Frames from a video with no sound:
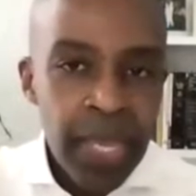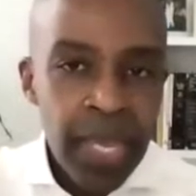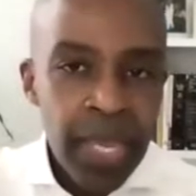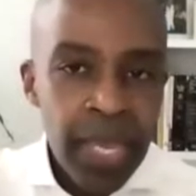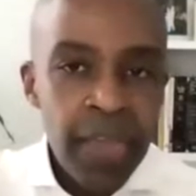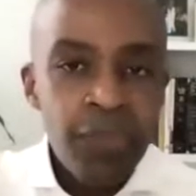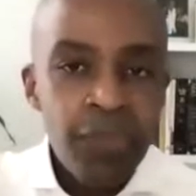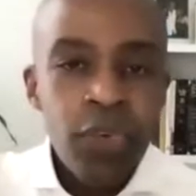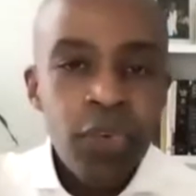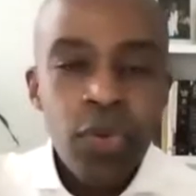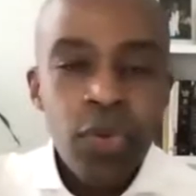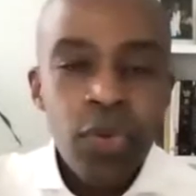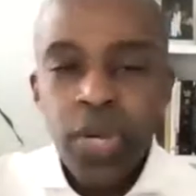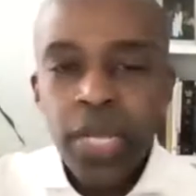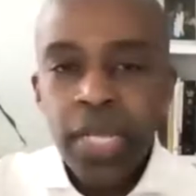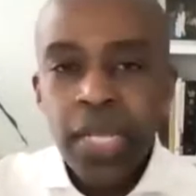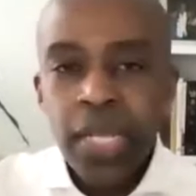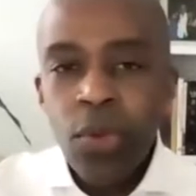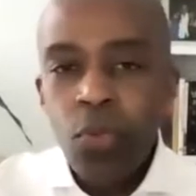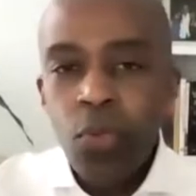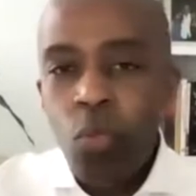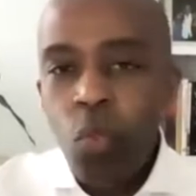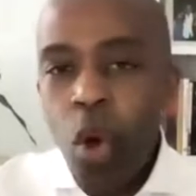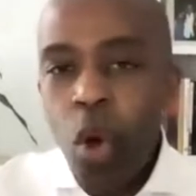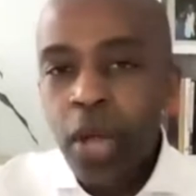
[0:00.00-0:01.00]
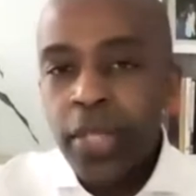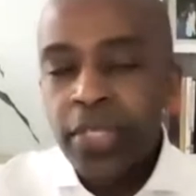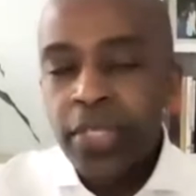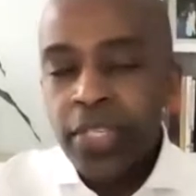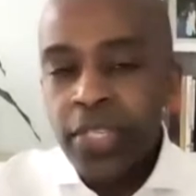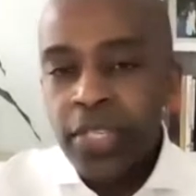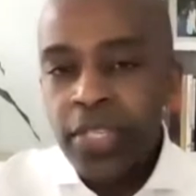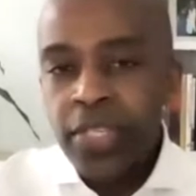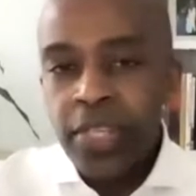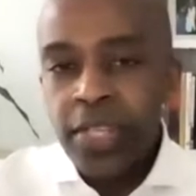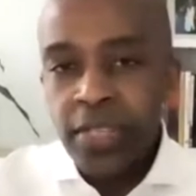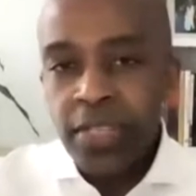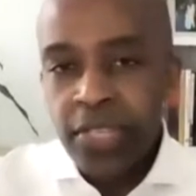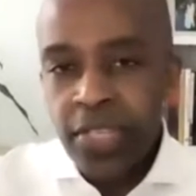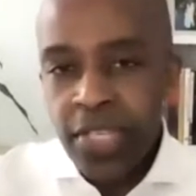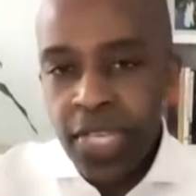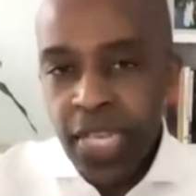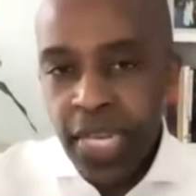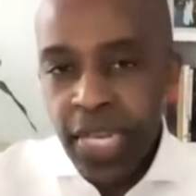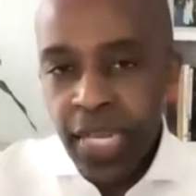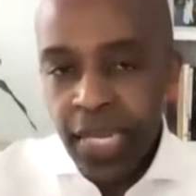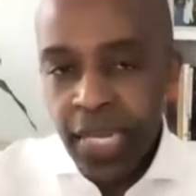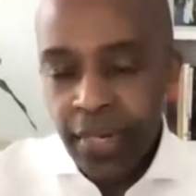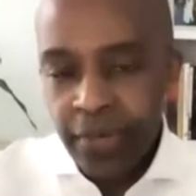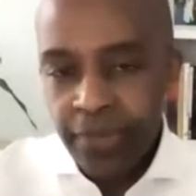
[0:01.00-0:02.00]
If we really want to
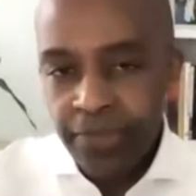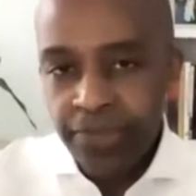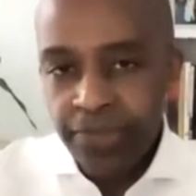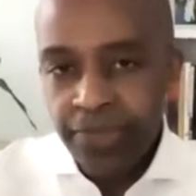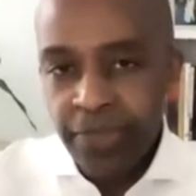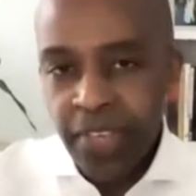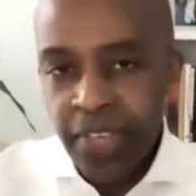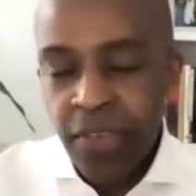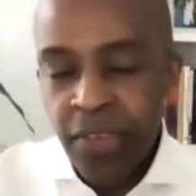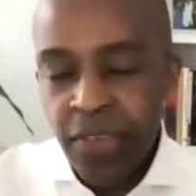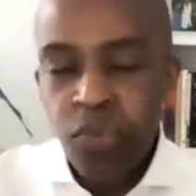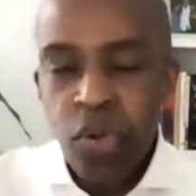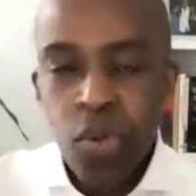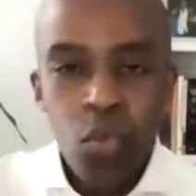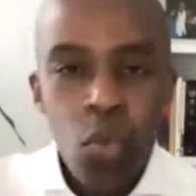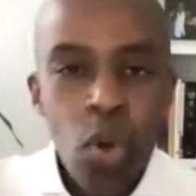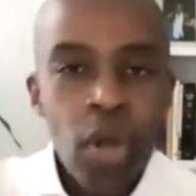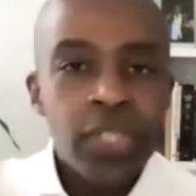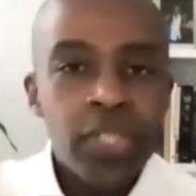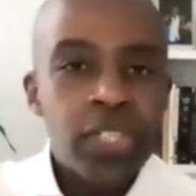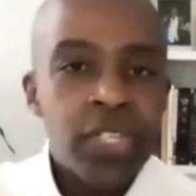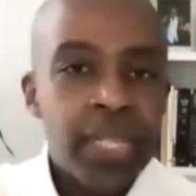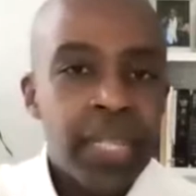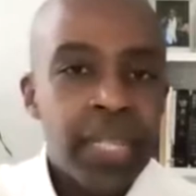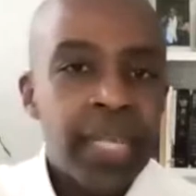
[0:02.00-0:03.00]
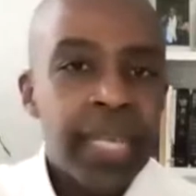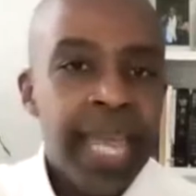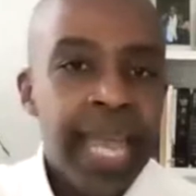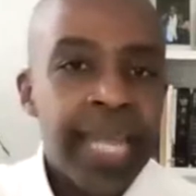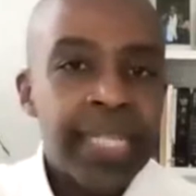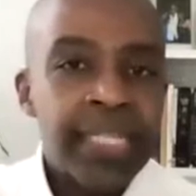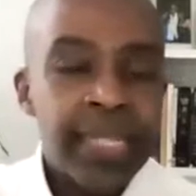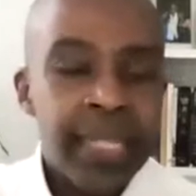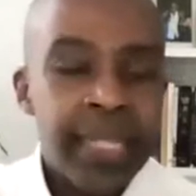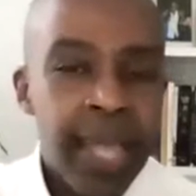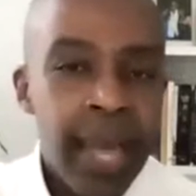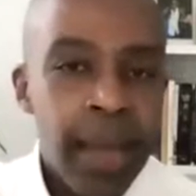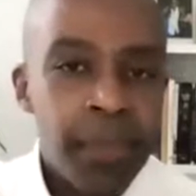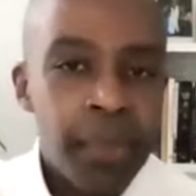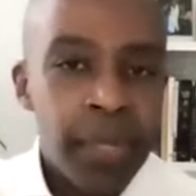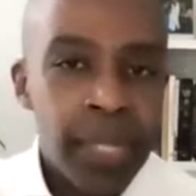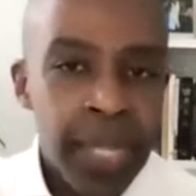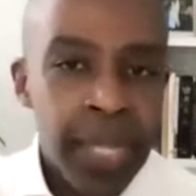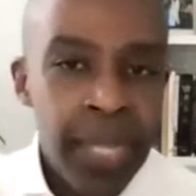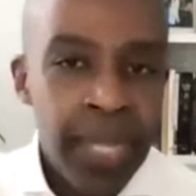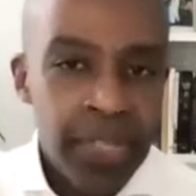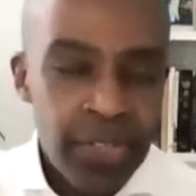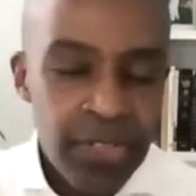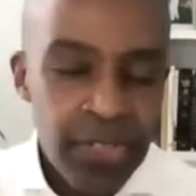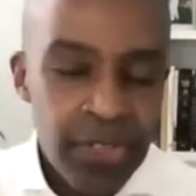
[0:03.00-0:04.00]
succeed, if we want to get to that
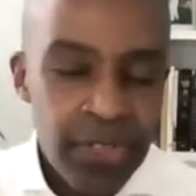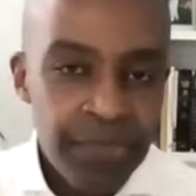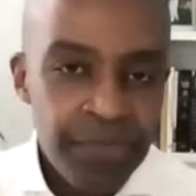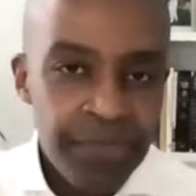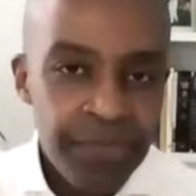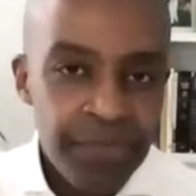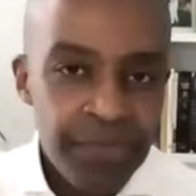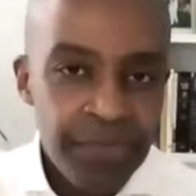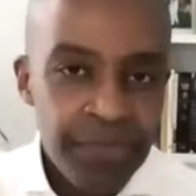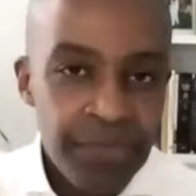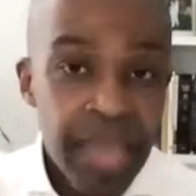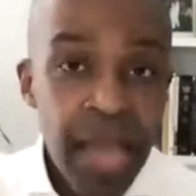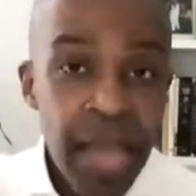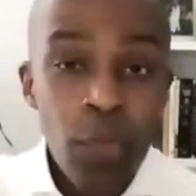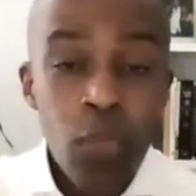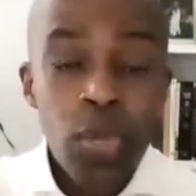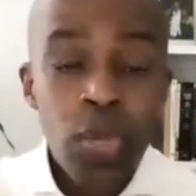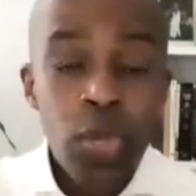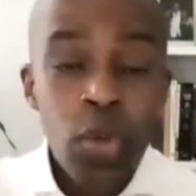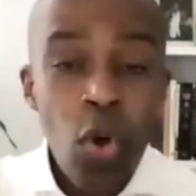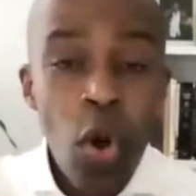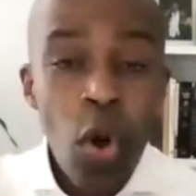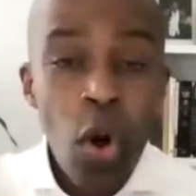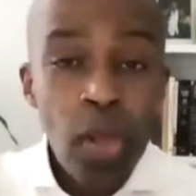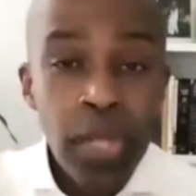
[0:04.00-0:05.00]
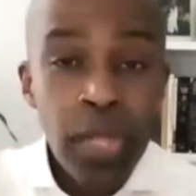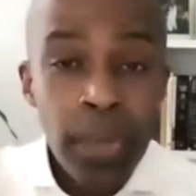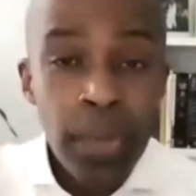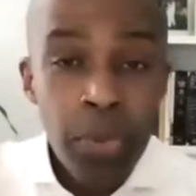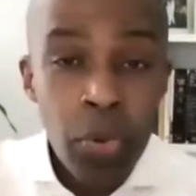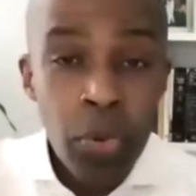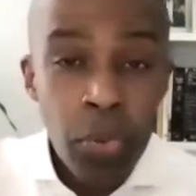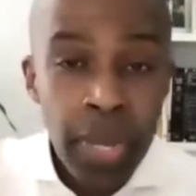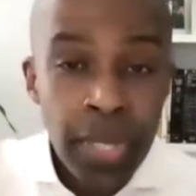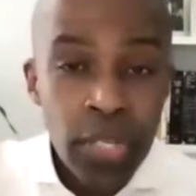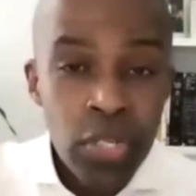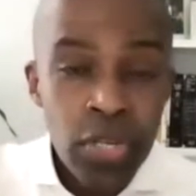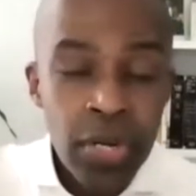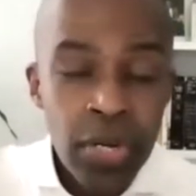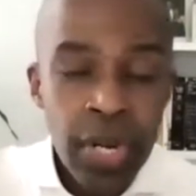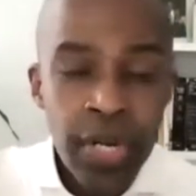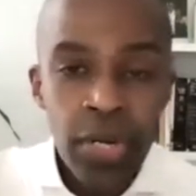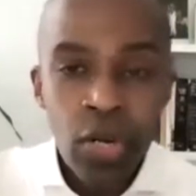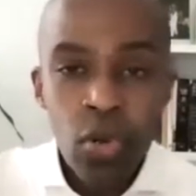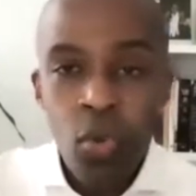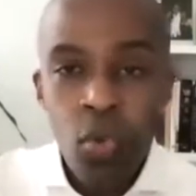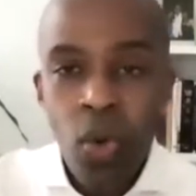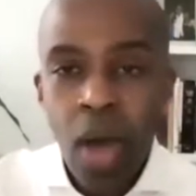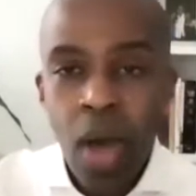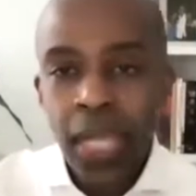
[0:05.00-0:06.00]
place that we call liberation and
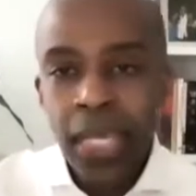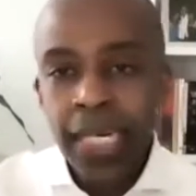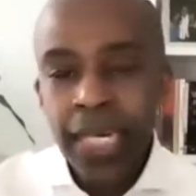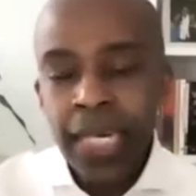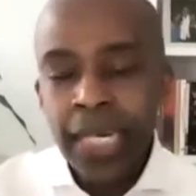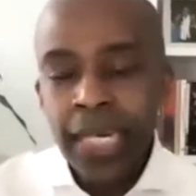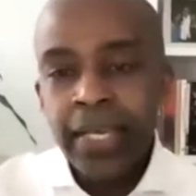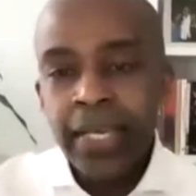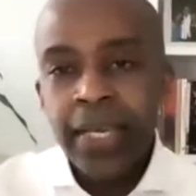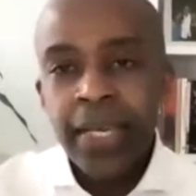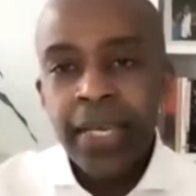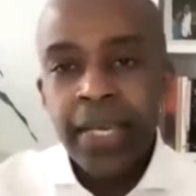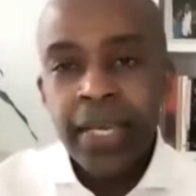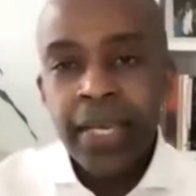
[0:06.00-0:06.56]
equality,